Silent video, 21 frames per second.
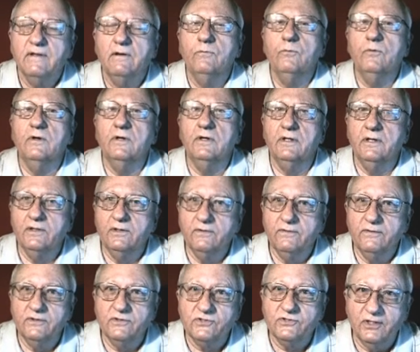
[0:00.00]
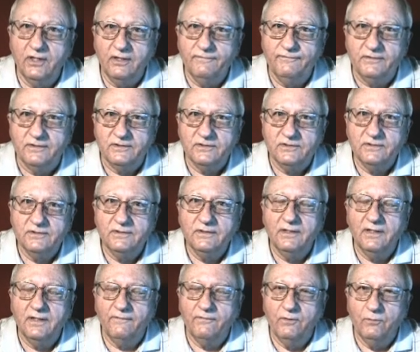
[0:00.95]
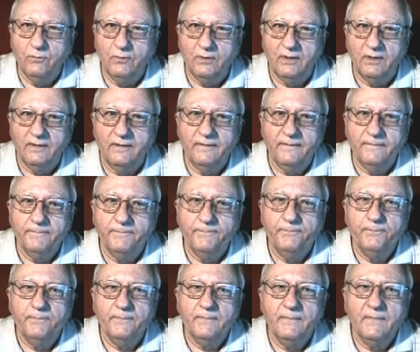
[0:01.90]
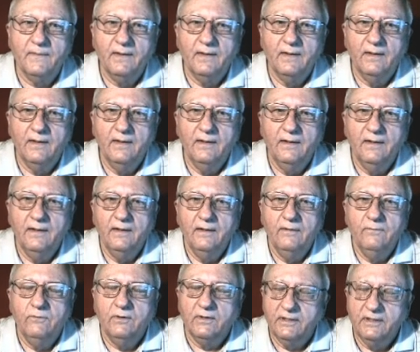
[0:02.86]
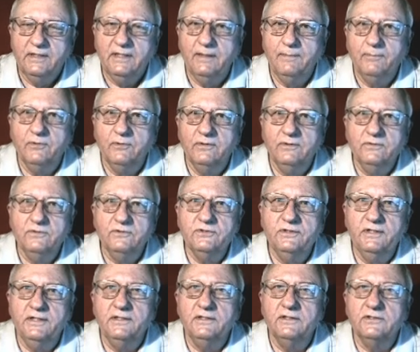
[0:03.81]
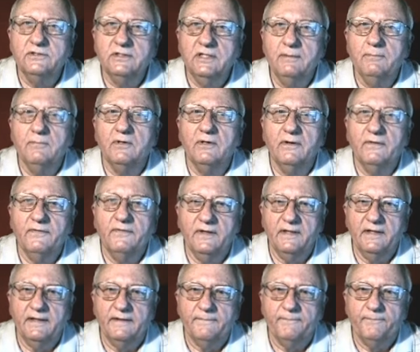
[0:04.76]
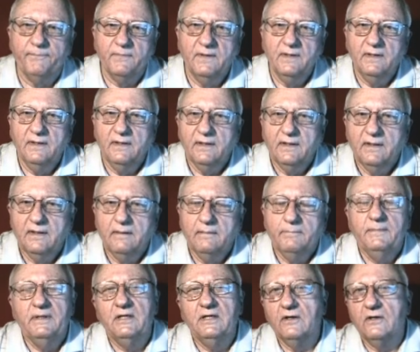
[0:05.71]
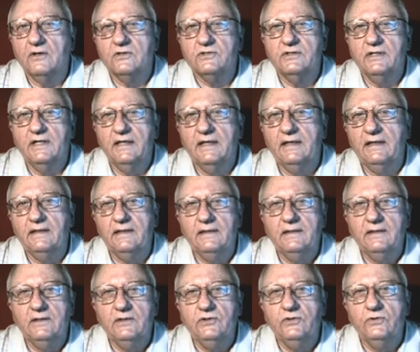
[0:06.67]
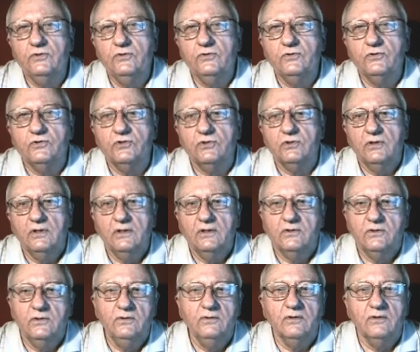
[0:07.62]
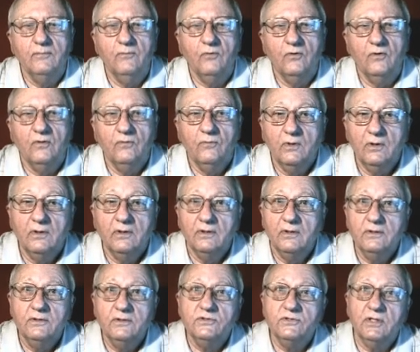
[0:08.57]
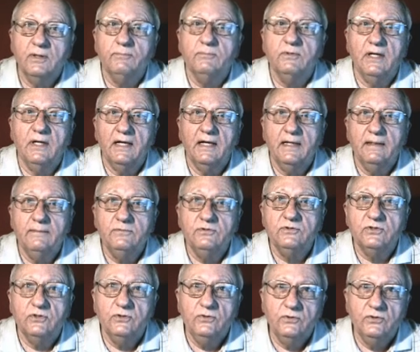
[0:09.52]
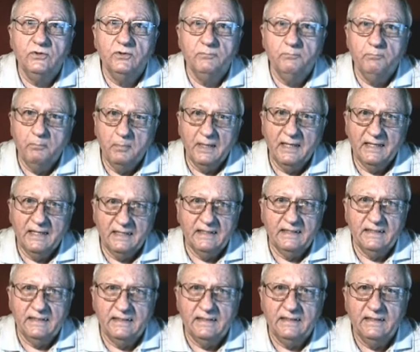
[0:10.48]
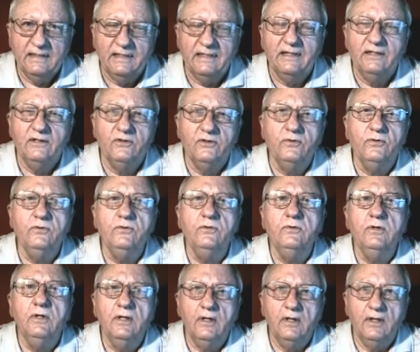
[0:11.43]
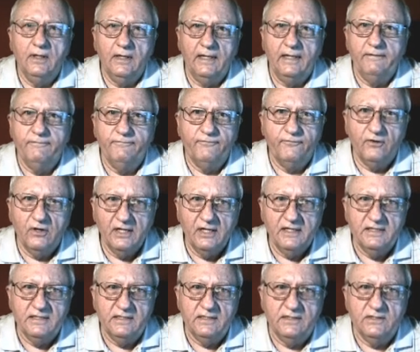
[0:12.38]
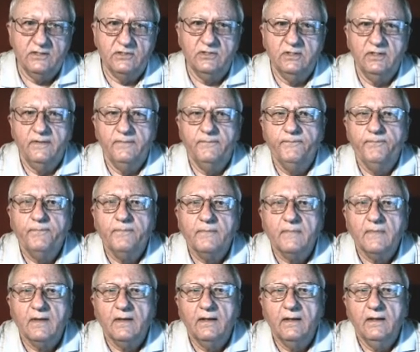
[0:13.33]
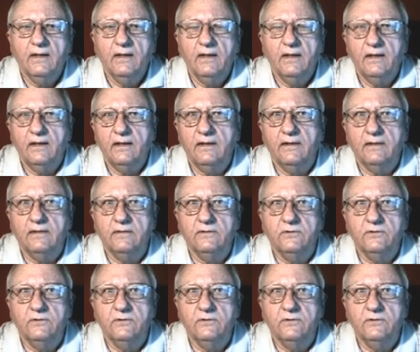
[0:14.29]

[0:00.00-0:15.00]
We're under the surface of the water. Well, the Hebrews did a similar thing because they used two or more words sometimes to combine into a phrase uh,